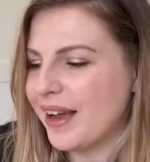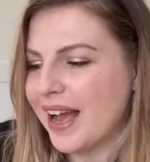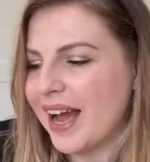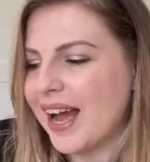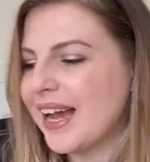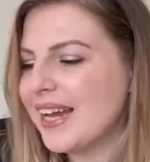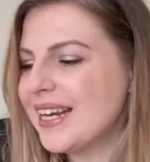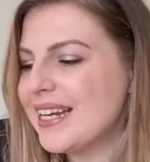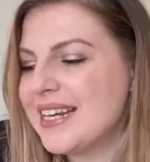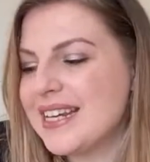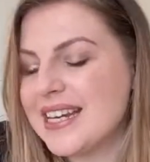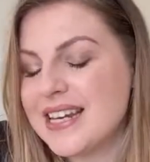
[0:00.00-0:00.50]
I
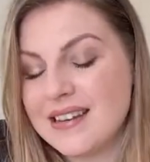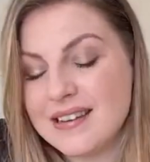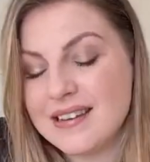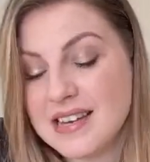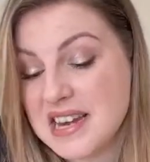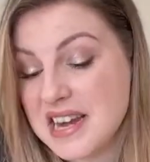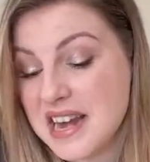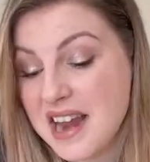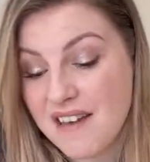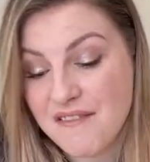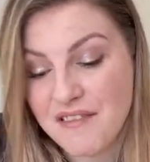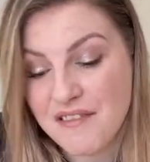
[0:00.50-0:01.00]

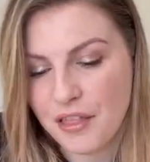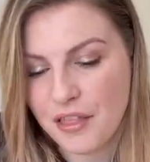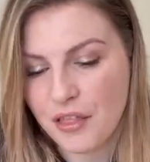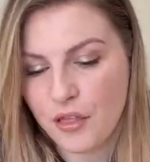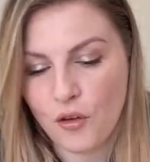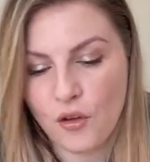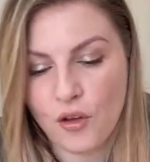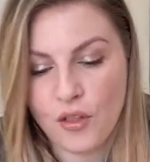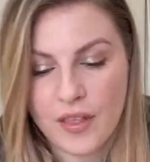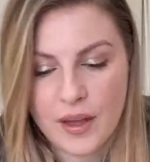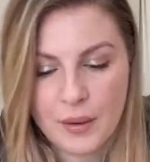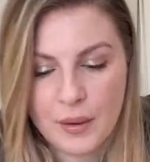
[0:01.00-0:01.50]
never
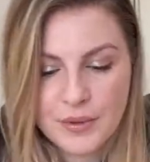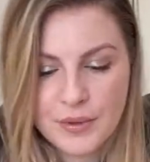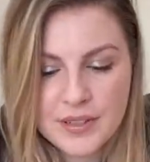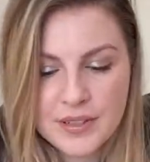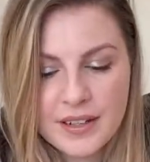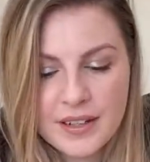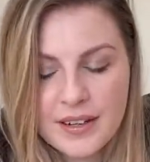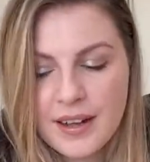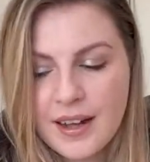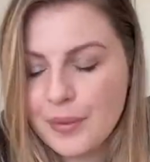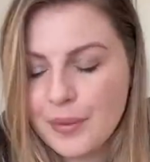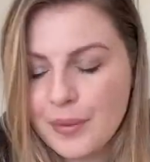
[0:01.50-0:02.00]
thought that was
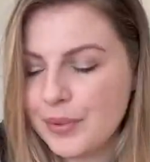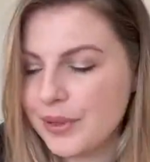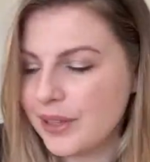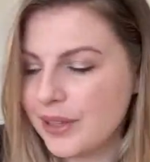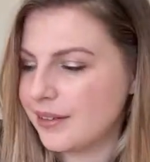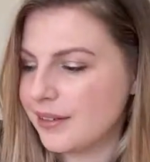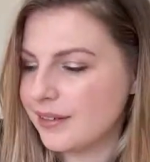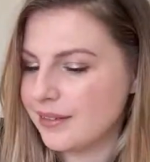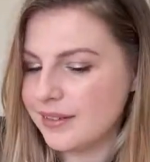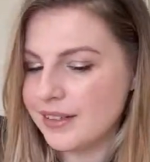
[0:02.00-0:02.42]
going to happen.